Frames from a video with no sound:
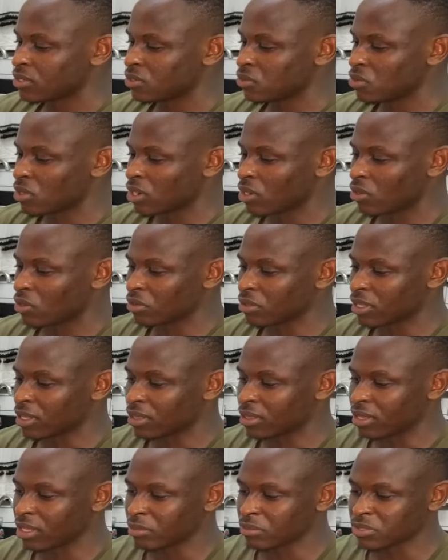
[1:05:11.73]
You Are Older
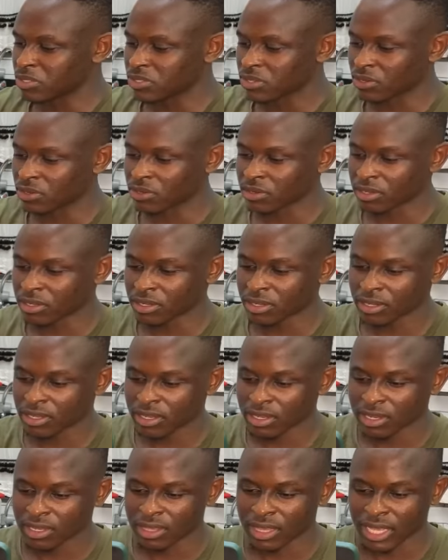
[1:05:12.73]
Than song,
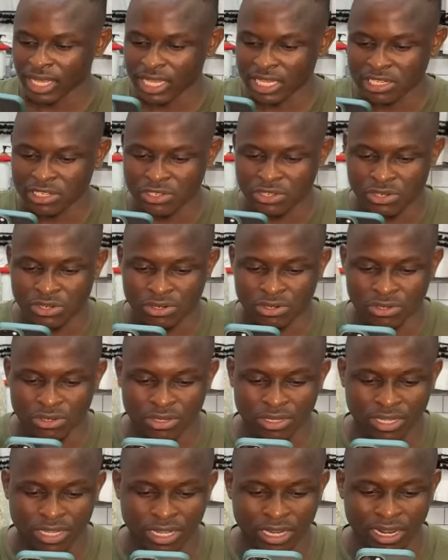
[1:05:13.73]
the intro.
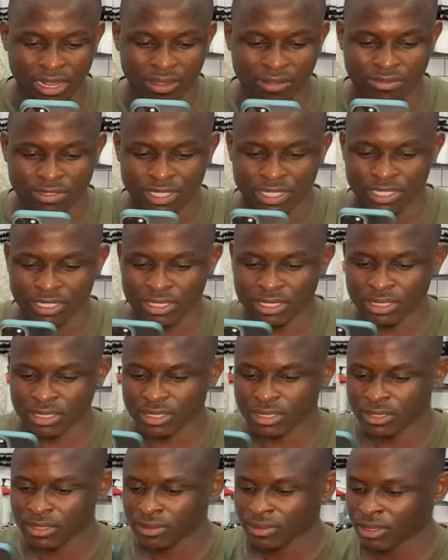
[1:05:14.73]
He loves it.
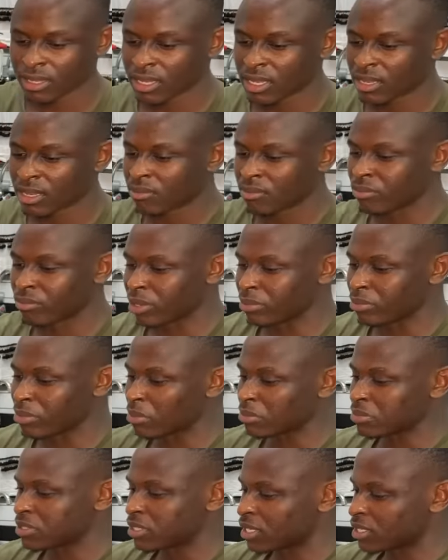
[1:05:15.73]
My
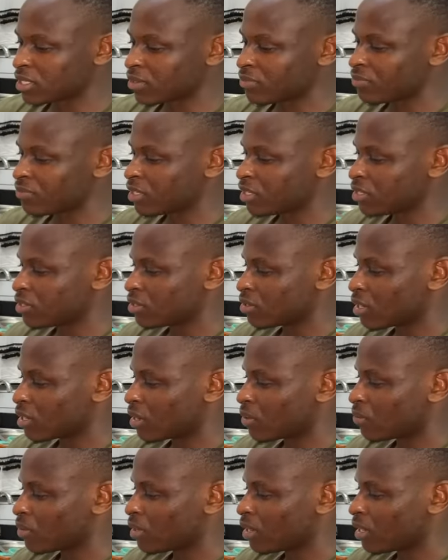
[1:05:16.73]
mom sent a video a
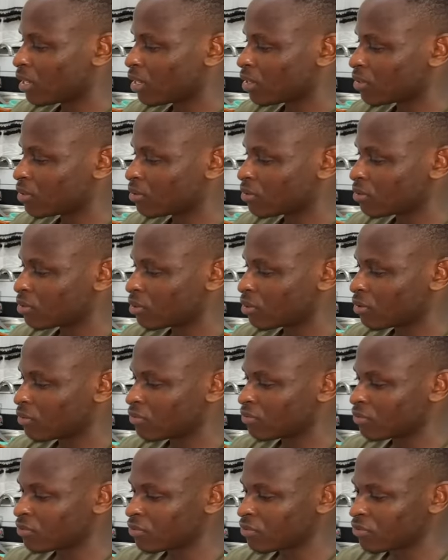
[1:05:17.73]
while ago of
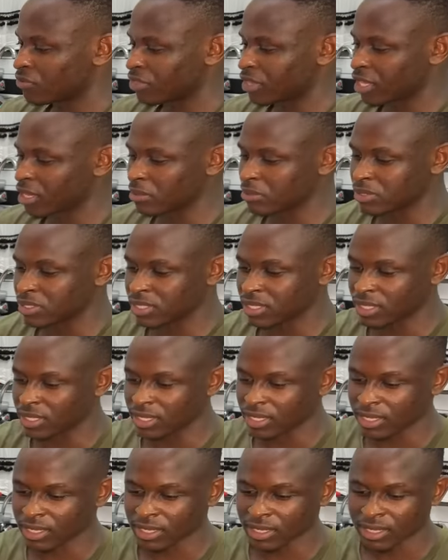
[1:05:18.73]
them
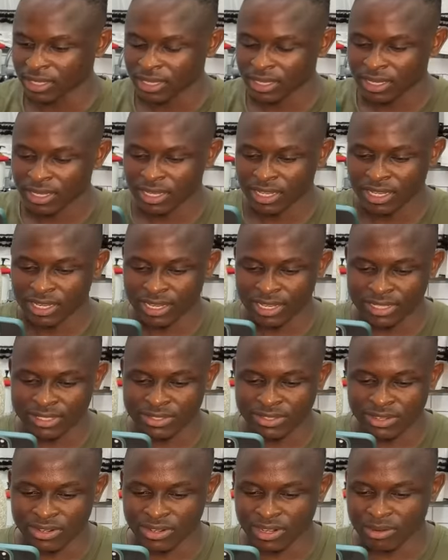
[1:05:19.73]
singing in
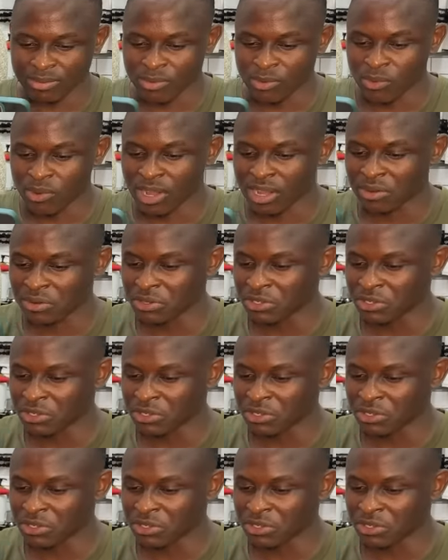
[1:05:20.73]
Instagram. Wow.